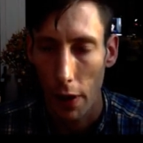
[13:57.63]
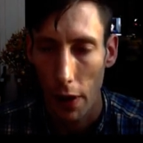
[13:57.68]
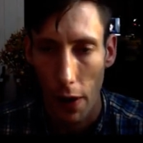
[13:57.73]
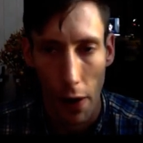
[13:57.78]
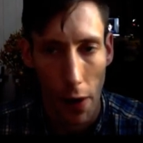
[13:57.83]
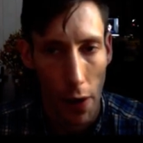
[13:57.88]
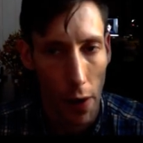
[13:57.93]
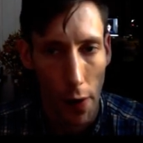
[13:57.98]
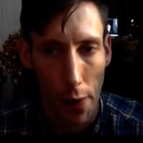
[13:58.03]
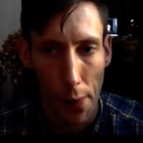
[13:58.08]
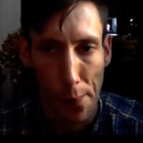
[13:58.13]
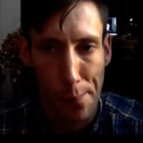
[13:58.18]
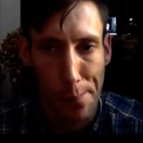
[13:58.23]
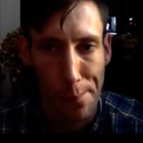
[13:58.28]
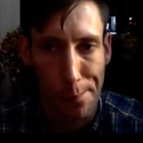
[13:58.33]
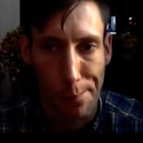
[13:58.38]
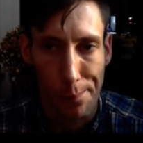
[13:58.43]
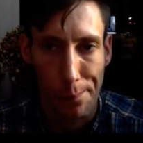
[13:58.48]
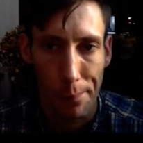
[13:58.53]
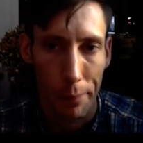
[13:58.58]

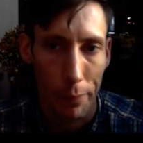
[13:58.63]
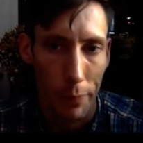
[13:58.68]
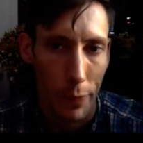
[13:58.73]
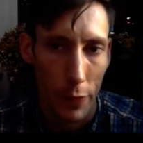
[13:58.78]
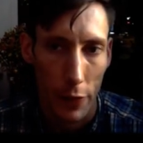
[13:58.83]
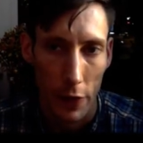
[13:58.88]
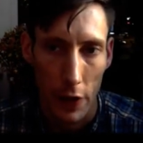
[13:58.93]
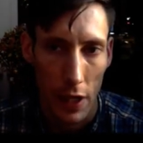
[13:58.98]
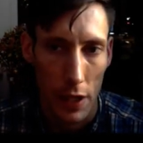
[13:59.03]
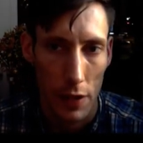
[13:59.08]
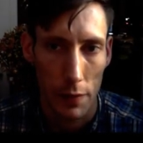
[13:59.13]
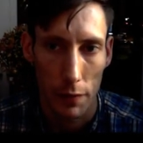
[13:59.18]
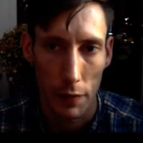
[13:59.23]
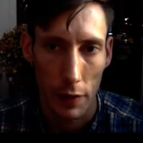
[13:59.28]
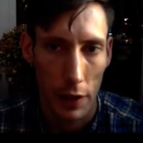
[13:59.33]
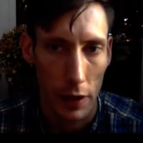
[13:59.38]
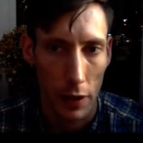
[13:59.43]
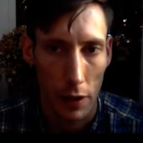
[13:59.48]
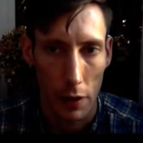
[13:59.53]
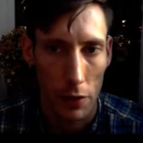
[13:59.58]
There's
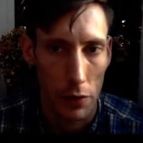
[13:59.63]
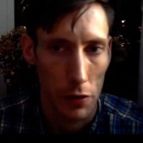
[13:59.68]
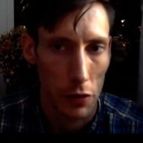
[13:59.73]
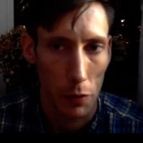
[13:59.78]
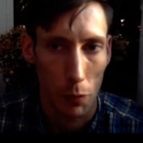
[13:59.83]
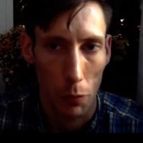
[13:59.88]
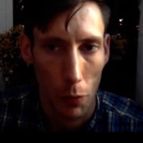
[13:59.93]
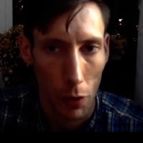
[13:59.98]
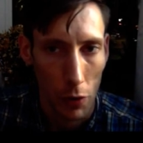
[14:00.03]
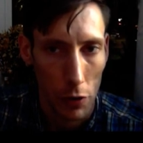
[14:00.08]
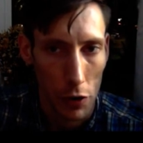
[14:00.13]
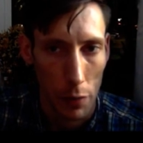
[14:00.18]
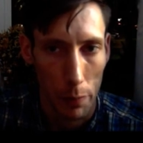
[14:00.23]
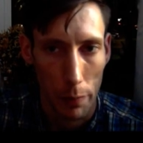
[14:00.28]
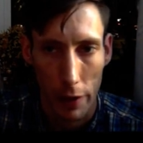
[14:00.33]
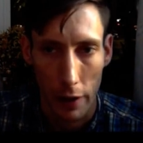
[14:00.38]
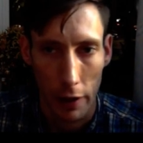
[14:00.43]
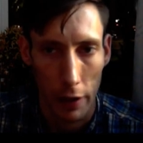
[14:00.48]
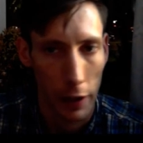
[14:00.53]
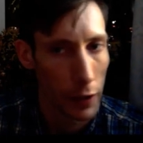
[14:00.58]
videos to watch
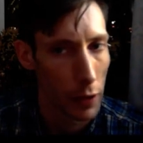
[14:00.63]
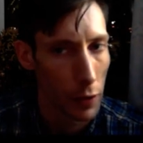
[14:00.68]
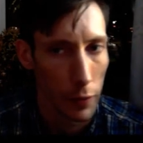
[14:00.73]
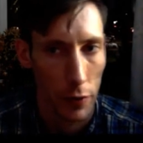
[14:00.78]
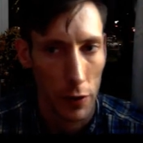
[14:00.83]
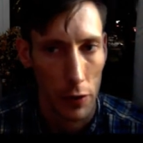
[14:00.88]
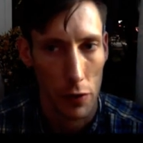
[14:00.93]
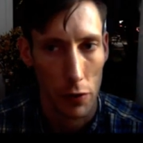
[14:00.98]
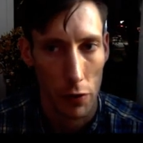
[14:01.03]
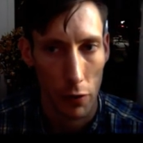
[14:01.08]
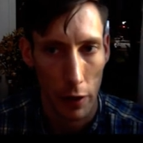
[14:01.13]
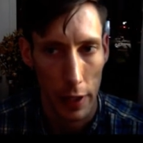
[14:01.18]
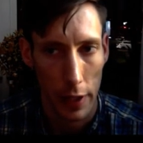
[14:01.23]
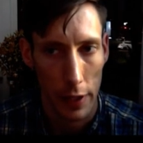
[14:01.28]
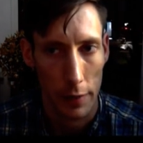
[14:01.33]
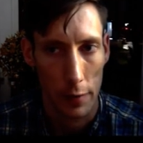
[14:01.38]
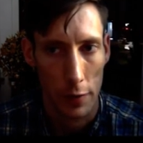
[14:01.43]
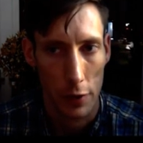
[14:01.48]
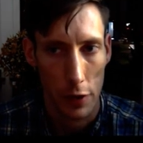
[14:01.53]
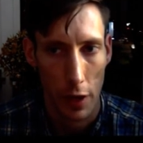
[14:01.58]
appearing on the
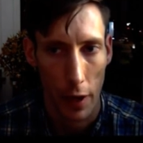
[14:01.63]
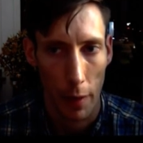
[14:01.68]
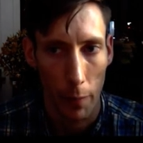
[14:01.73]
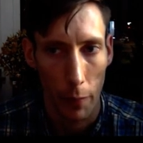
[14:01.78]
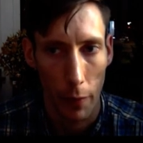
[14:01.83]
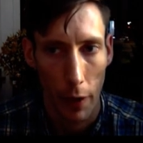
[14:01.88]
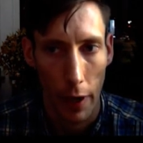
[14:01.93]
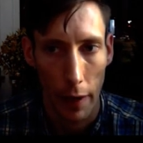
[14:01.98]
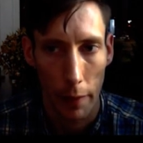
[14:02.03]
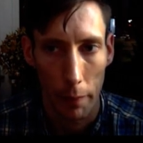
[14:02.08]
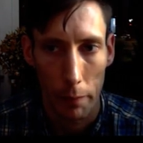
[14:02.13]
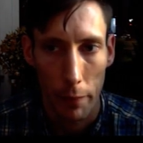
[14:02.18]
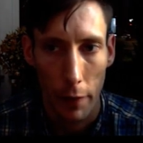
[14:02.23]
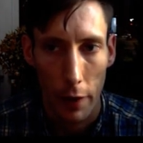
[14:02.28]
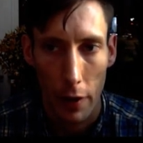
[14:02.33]
screen somewhere.